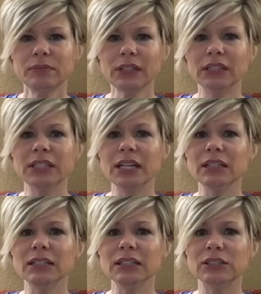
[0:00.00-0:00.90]

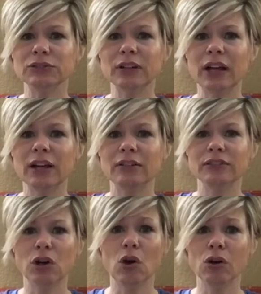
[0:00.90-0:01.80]
Douglass
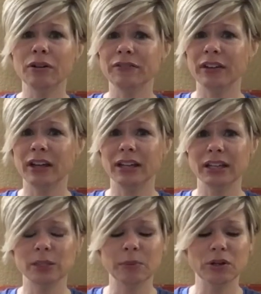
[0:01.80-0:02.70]
survived horrifying
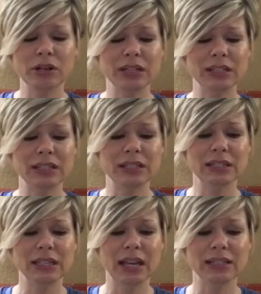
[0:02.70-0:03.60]

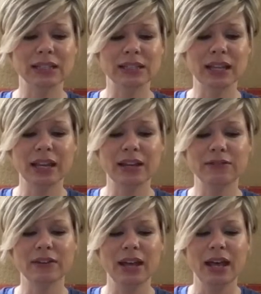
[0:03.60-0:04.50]
experiences as a slave,
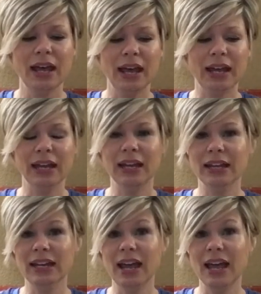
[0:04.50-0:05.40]
and
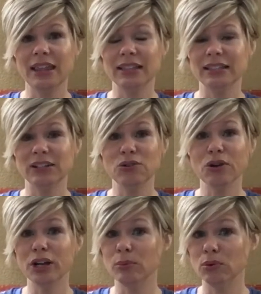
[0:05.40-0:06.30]
he had this
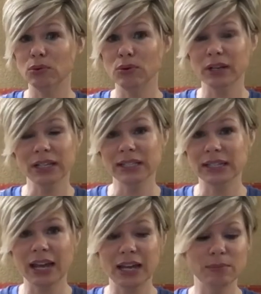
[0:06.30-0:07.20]
incredible
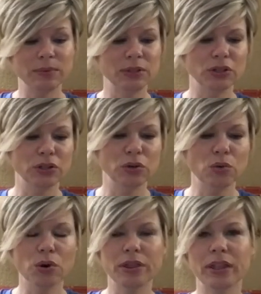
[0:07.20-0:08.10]
escape to the north.